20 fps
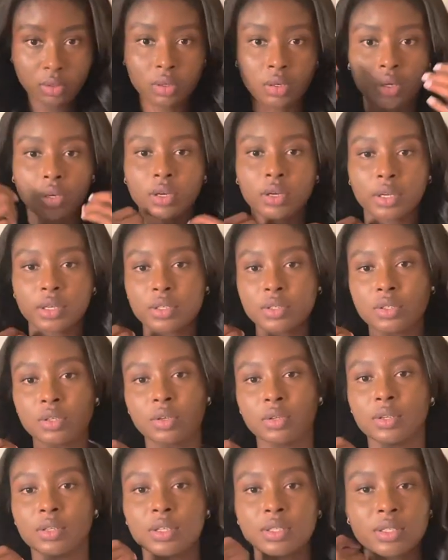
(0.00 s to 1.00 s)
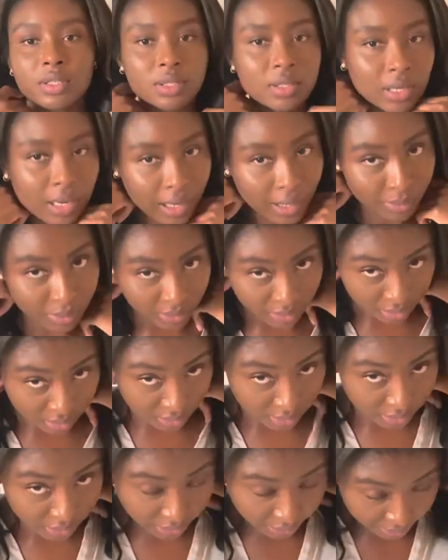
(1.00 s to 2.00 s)
Okay, so this is how it's
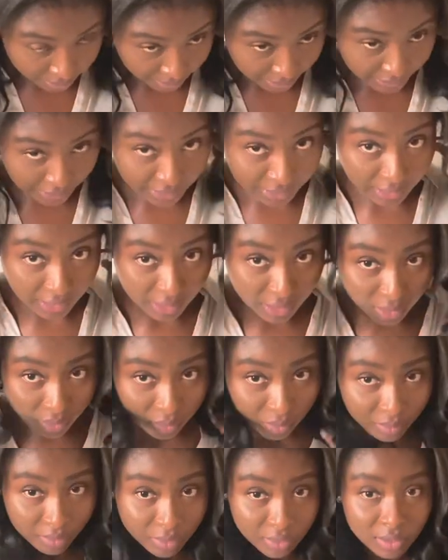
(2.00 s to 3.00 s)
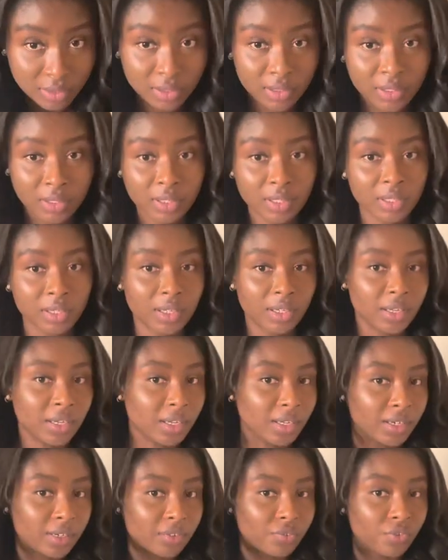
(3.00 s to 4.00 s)
looking right now.
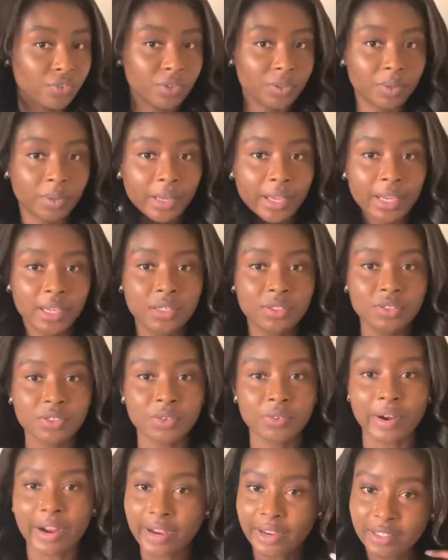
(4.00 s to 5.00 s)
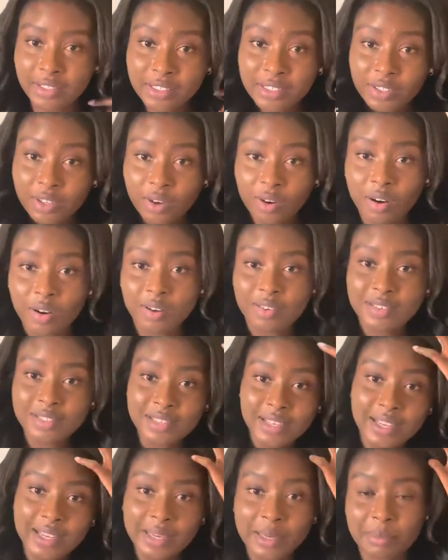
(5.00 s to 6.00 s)
And if you hate scraggly curls
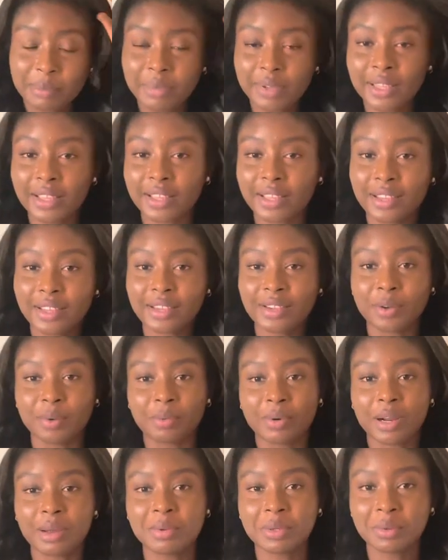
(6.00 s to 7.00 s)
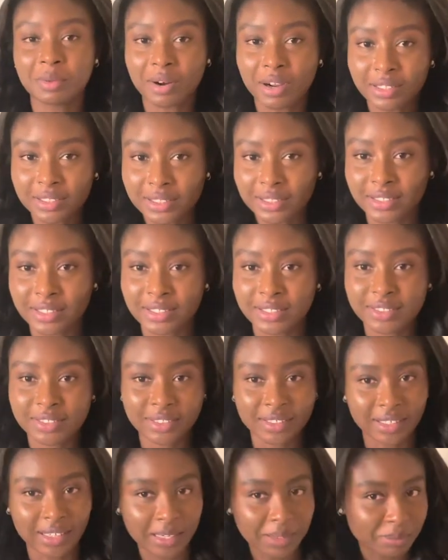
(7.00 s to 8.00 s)
like me, you're probably watching this,
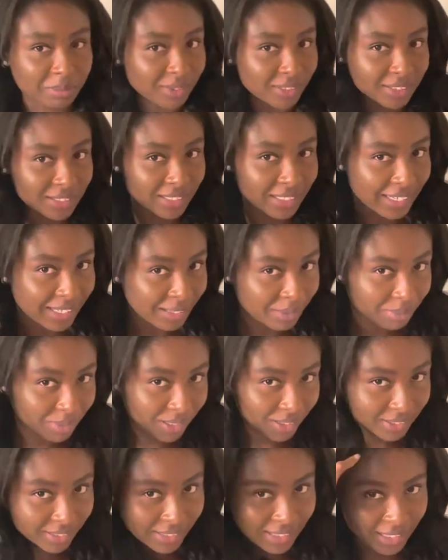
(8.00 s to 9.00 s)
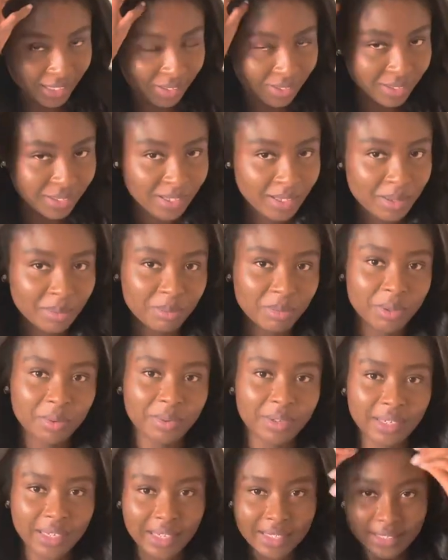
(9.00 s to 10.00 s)
you're like, brush it out, brush it out. But we're
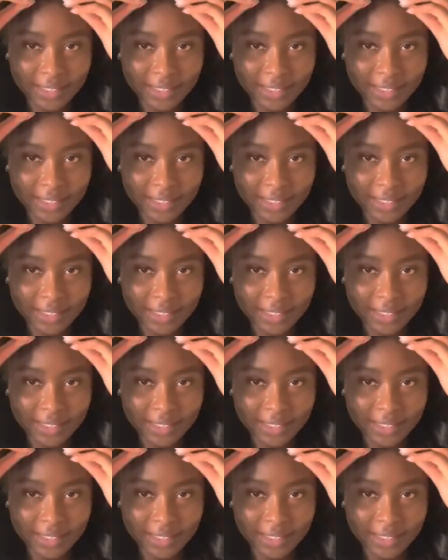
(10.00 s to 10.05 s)
not